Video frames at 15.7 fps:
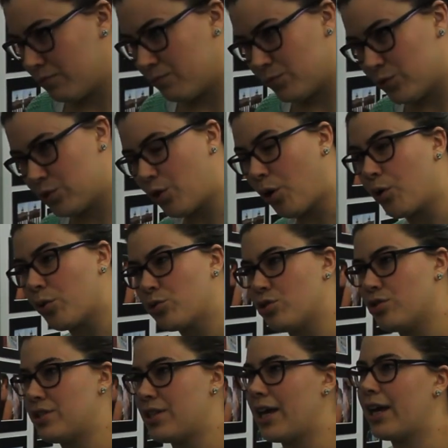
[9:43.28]
so
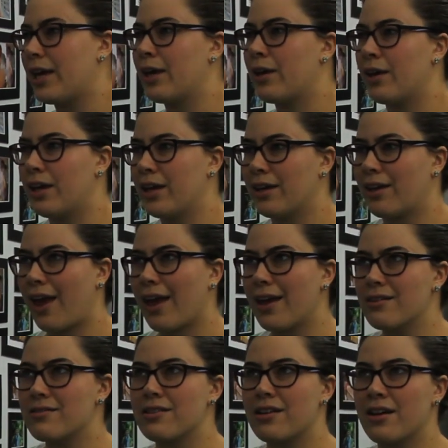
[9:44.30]
to say, in
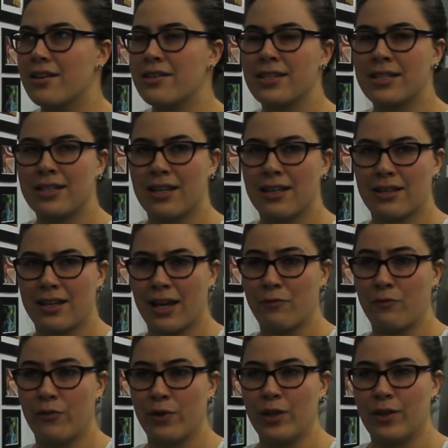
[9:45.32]
cake size, it
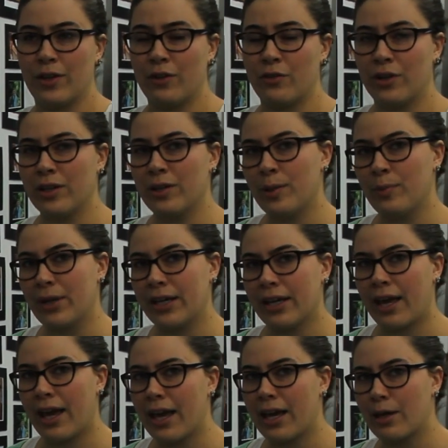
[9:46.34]
can fit a really big
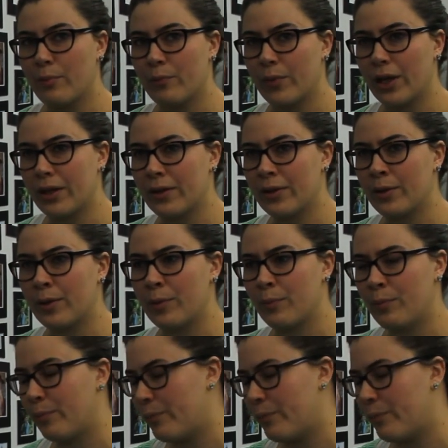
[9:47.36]
cake dough